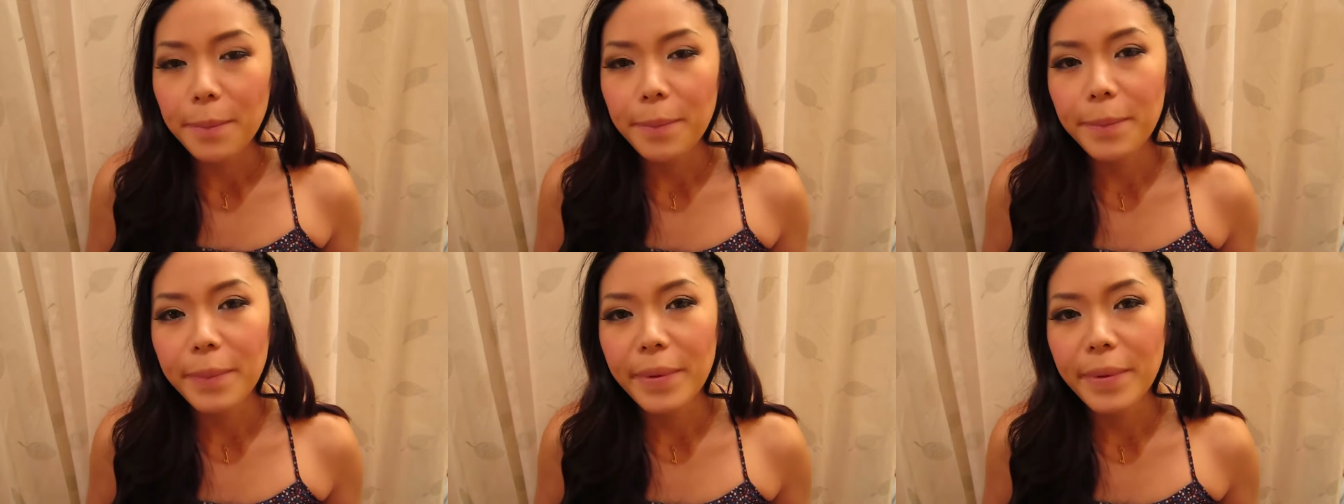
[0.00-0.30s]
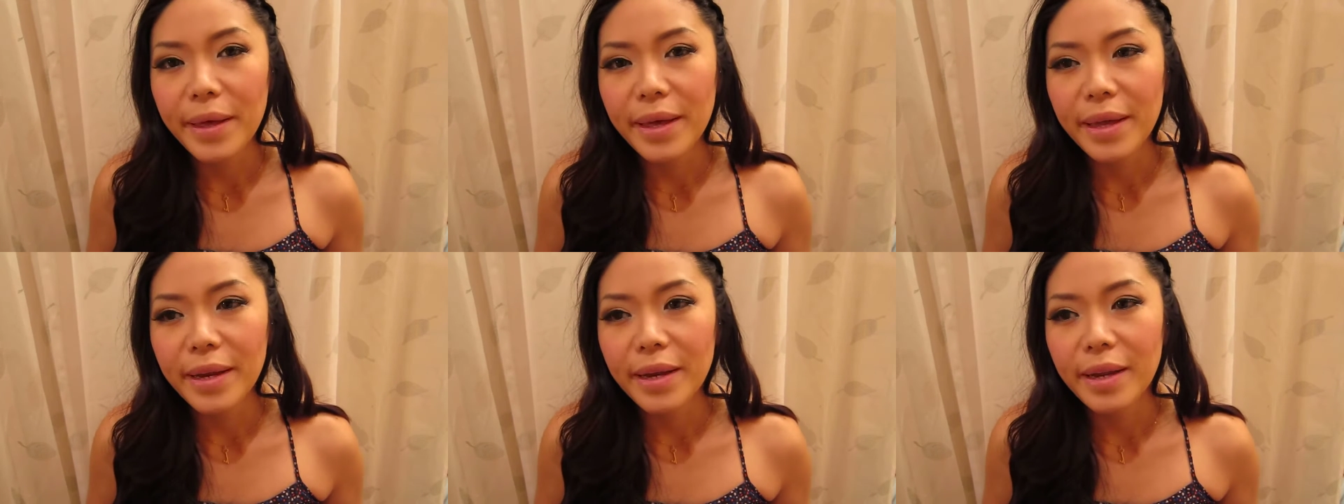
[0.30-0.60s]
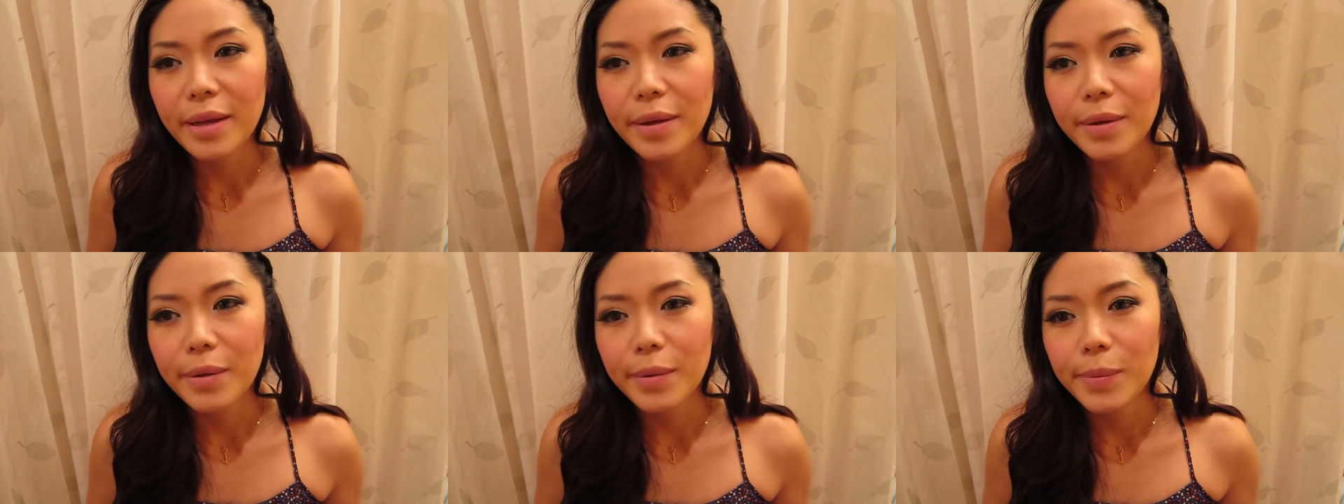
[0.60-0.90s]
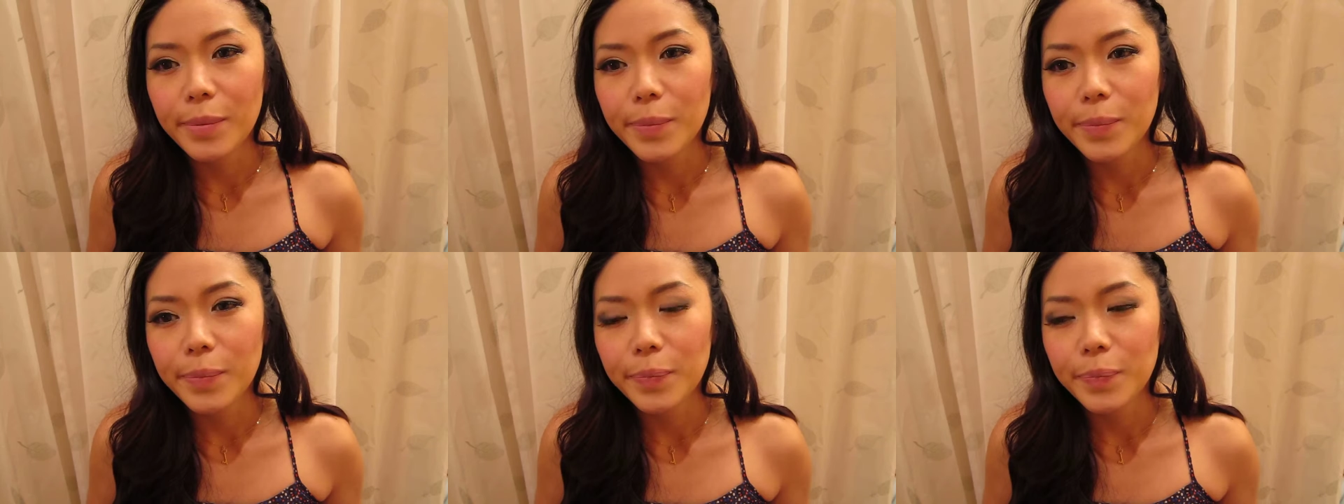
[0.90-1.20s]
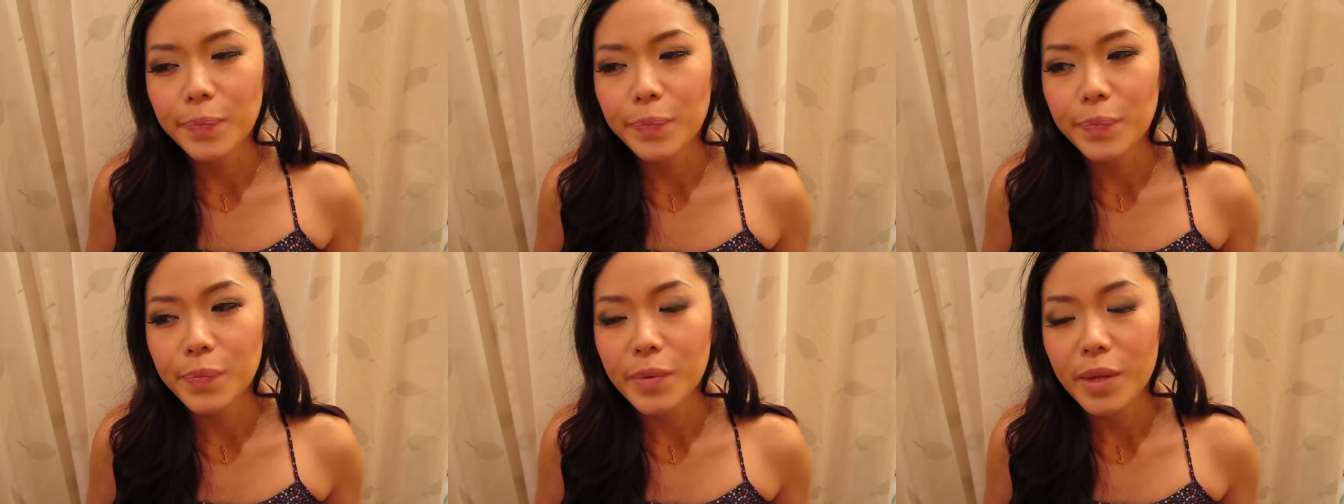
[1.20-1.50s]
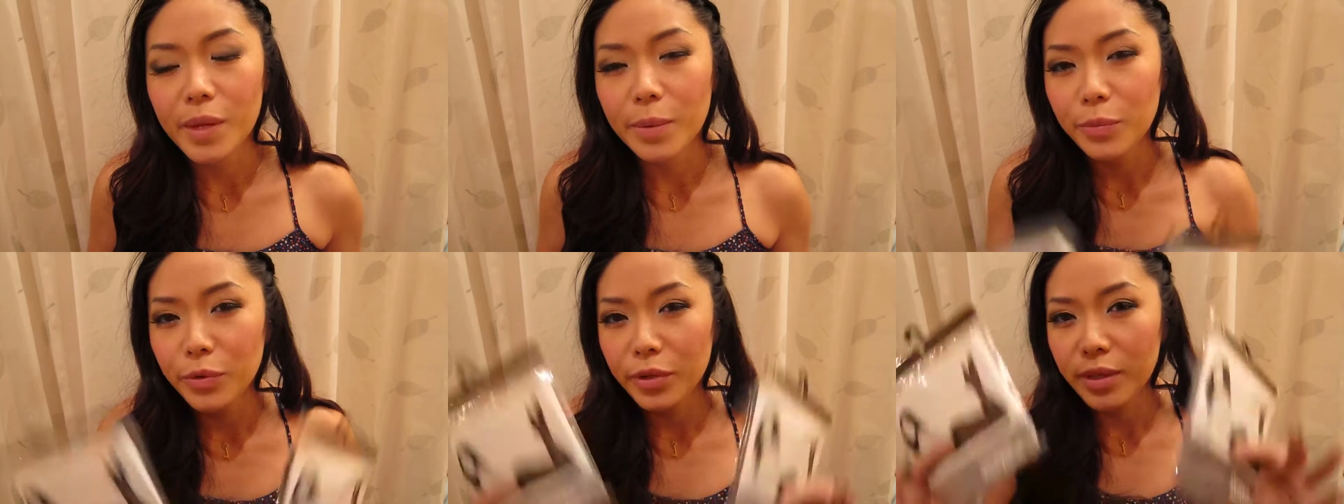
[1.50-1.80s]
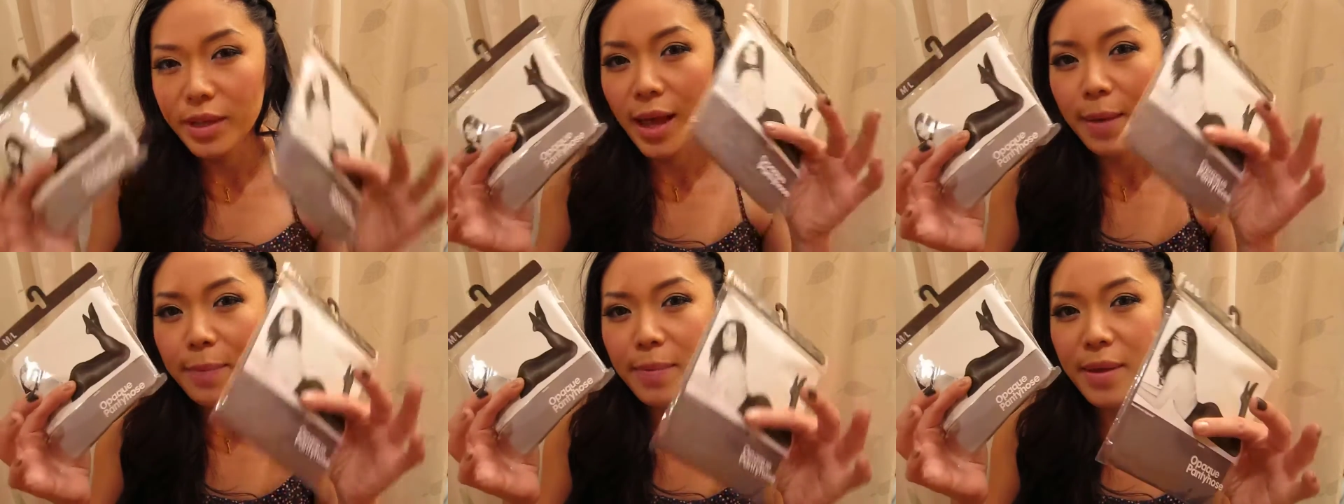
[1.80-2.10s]
But um, I'm
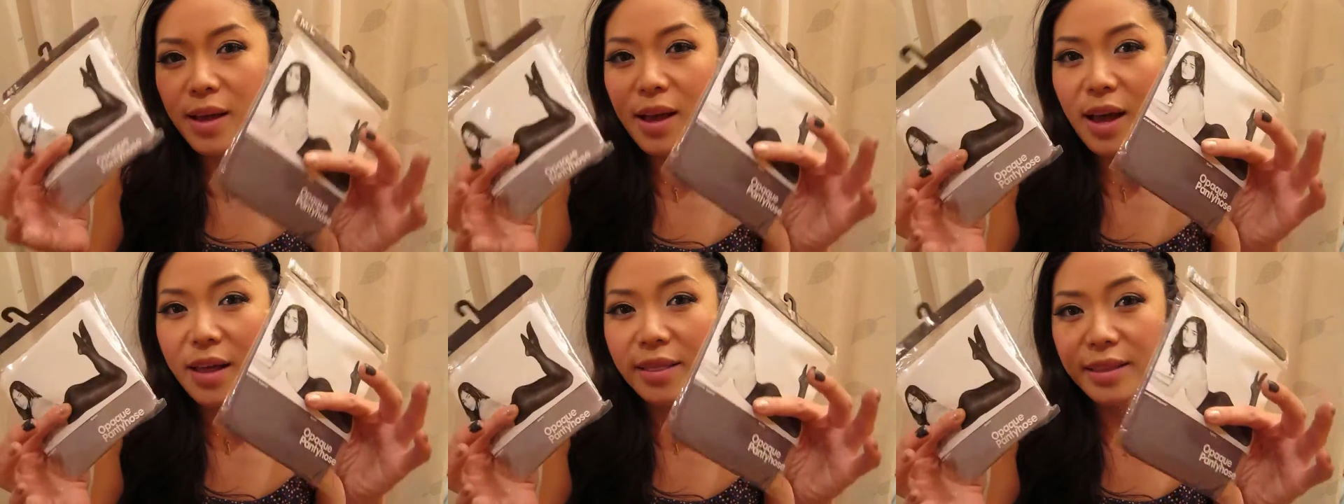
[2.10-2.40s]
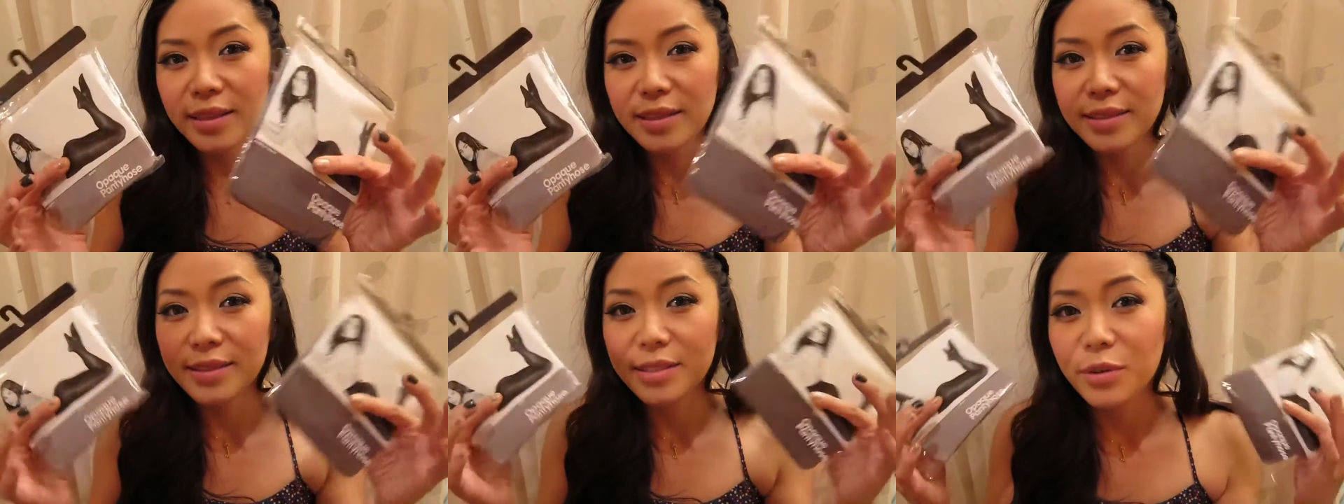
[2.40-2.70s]
really happy I got these.